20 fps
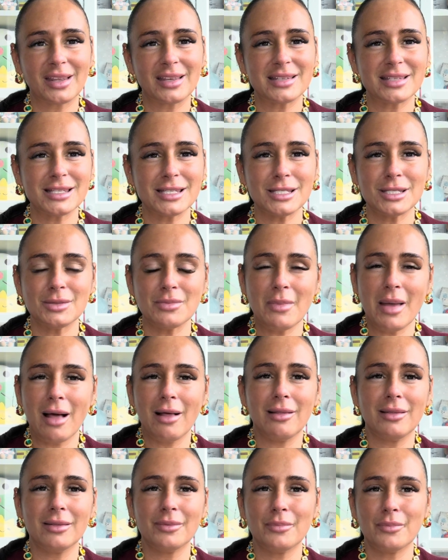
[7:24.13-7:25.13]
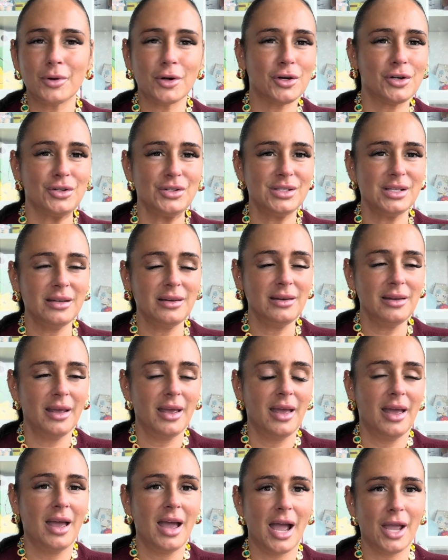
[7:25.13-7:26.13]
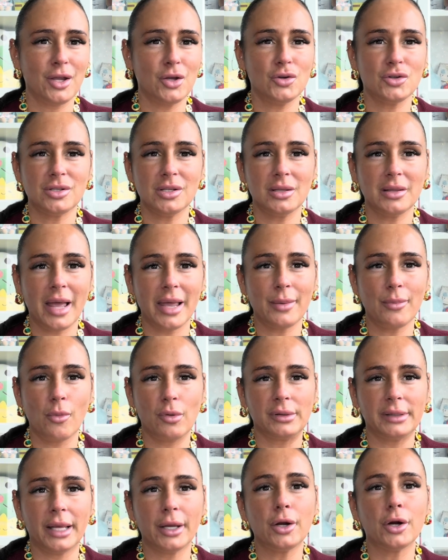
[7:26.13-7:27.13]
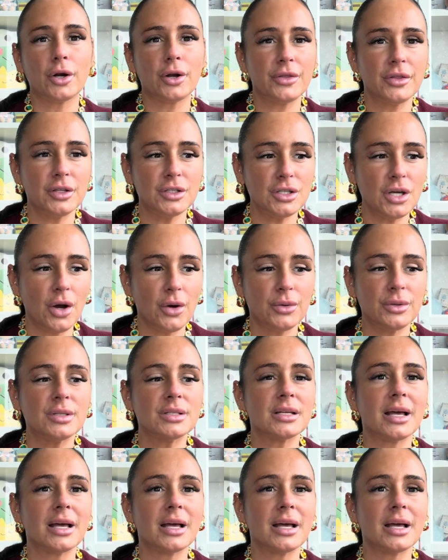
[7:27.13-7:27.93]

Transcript: smell person. I usually like more like earthy tones.